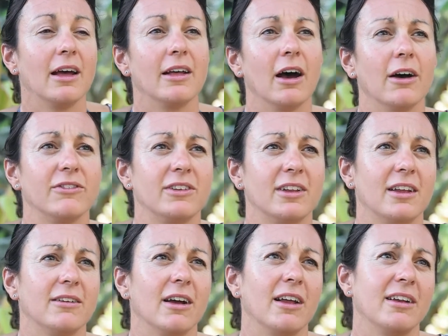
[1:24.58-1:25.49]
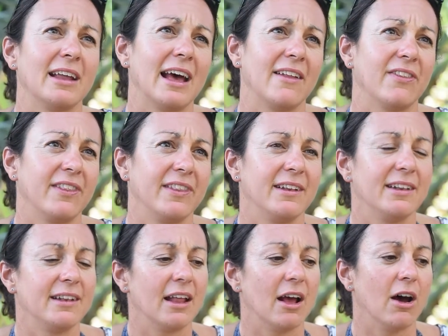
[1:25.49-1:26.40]

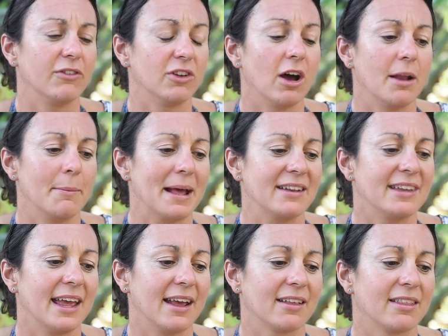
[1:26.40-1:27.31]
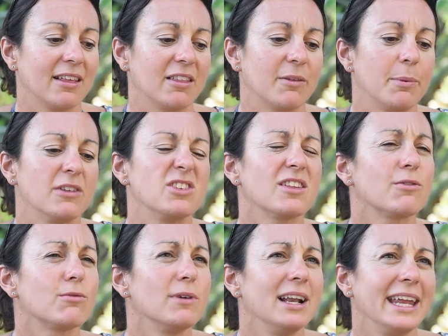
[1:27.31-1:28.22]
Ironman Texas, but
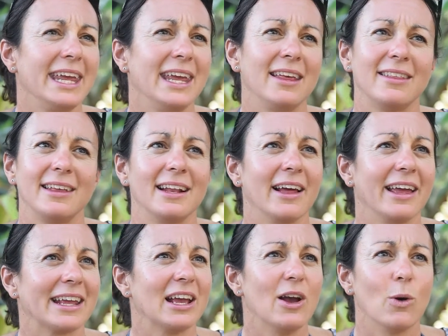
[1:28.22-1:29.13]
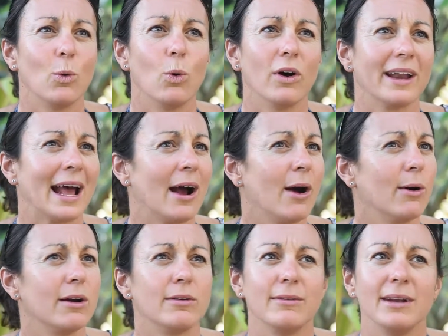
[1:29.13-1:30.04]
just really easy, like 1
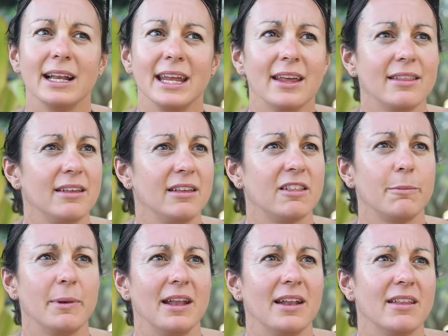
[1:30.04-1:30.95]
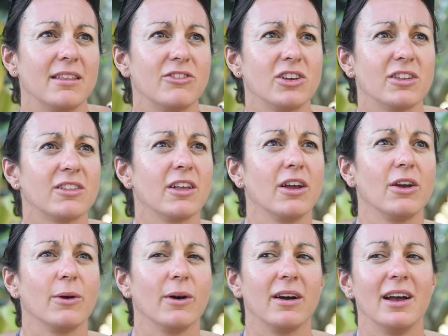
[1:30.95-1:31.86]
hour, really easy spins, just
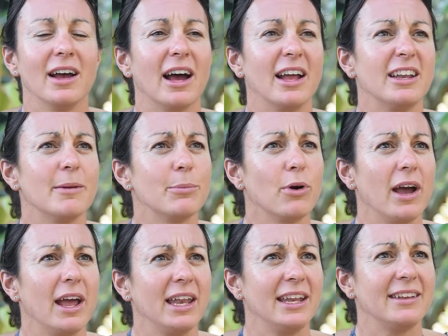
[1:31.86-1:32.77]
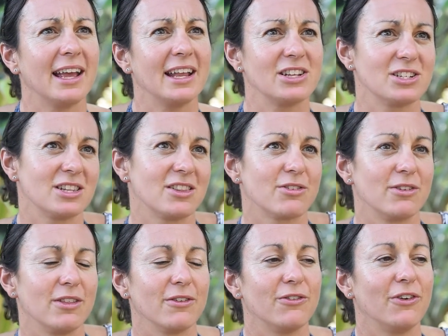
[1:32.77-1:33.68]
so I didn't put any tension
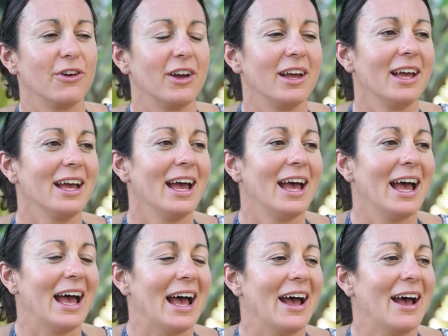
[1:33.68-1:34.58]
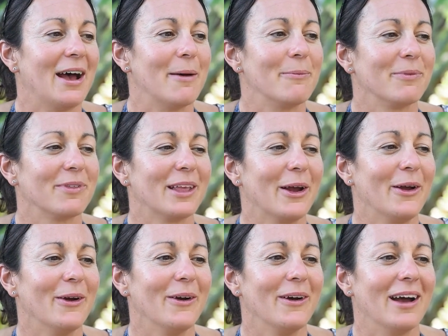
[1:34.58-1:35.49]
through the foot.
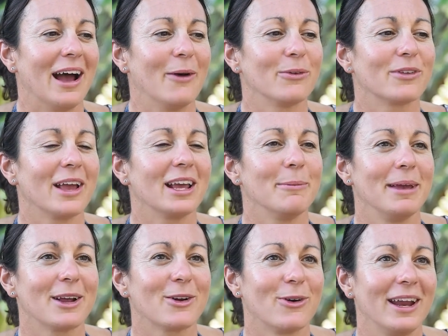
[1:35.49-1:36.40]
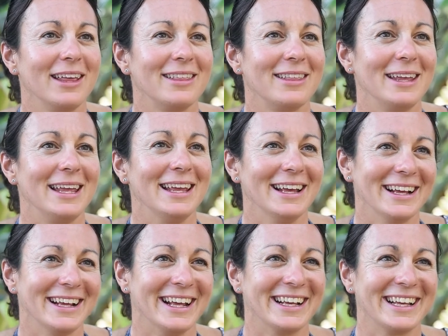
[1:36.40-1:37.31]
So I was going a bit crazy
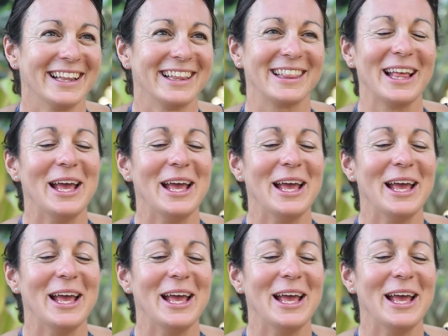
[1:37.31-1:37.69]
because